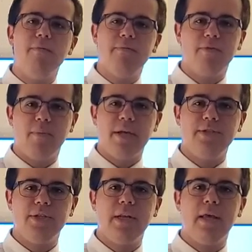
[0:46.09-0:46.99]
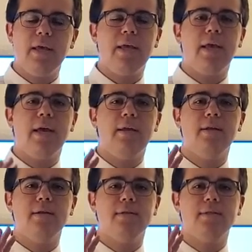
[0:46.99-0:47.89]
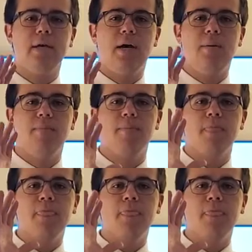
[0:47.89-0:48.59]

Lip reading: information and some